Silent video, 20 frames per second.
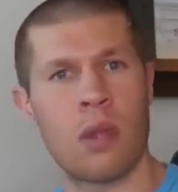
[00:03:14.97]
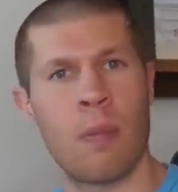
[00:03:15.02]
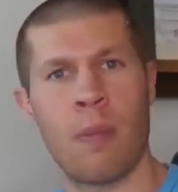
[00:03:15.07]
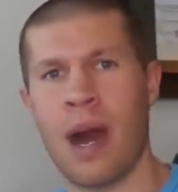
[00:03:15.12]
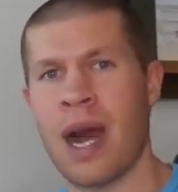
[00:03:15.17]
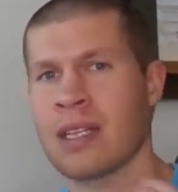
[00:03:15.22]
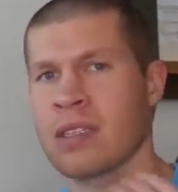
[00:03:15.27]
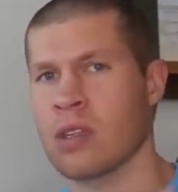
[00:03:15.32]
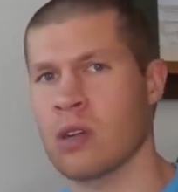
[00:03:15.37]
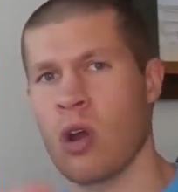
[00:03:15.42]
The
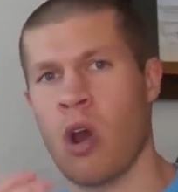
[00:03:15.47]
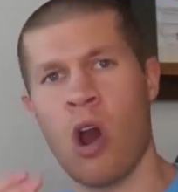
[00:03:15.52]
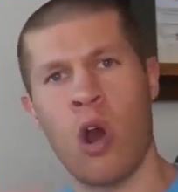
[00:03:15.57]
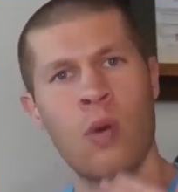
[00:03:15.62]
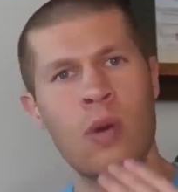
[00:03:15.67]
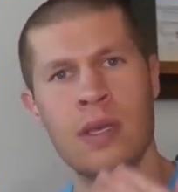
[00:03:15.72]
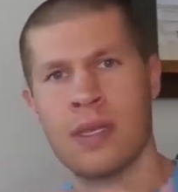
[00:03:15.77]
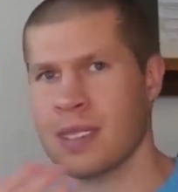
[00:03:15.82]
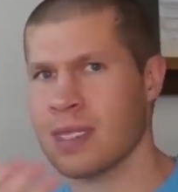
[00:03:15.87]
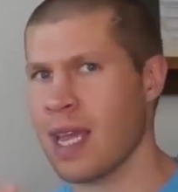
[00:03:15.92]
bots are
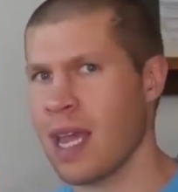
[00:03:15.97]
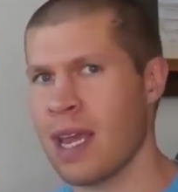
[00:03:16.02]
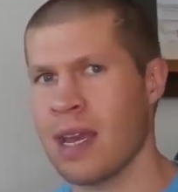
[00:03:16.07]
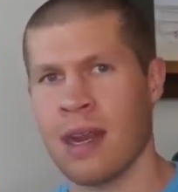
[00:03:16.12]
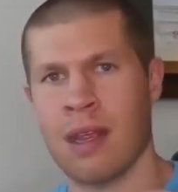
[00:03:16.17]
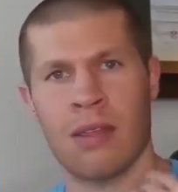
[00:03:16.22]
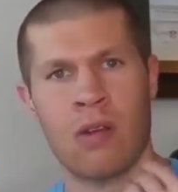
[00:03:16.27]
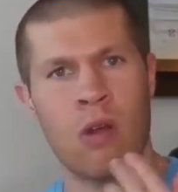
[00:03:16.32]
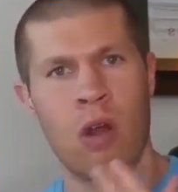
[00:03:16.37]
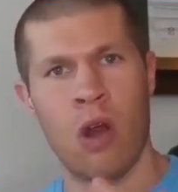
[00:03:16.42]
always
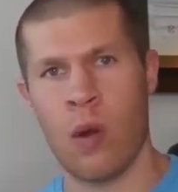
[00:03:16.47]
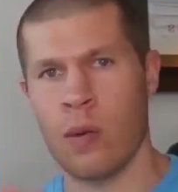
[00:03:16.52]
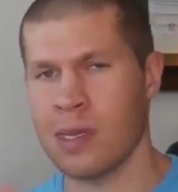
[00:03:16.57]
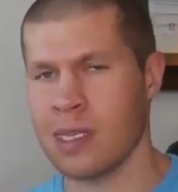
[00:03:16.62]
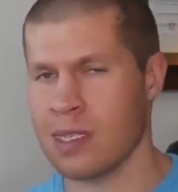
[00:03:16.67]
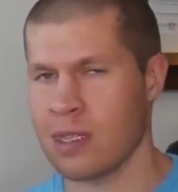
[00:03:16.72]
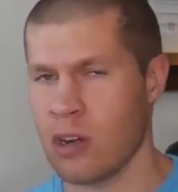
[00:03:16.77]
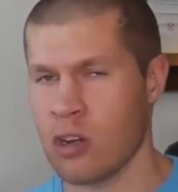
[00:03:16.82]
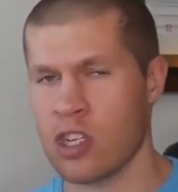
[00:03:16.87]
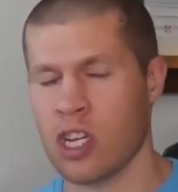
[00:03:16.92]
scanning. They're
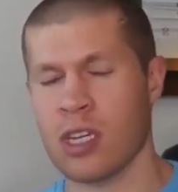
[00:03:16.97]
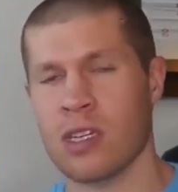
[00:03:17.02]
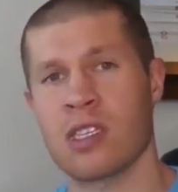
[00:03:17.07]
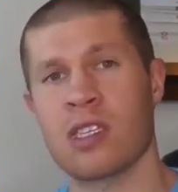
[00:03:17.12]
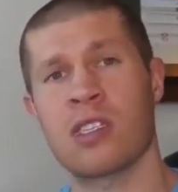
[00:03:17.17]
always searching.